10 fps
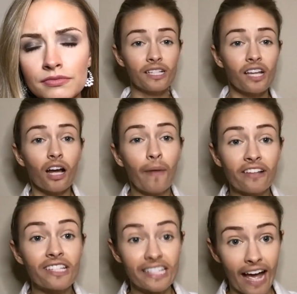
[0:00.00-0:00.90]
Let's talk
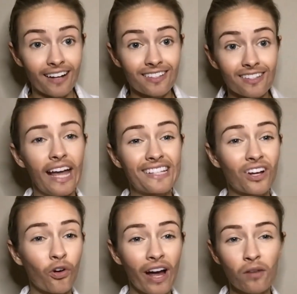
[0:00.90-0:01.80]
about sex.
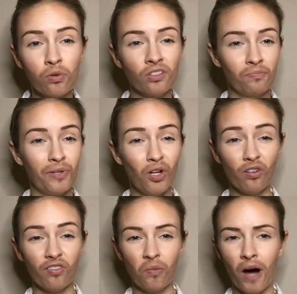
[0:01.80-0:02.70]
It's incredible and
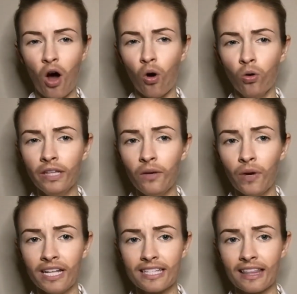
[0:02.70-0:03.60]
beautiful, but only
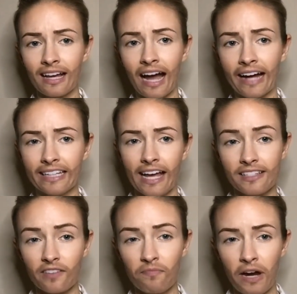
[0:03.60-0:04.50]
when it's in the guidelines of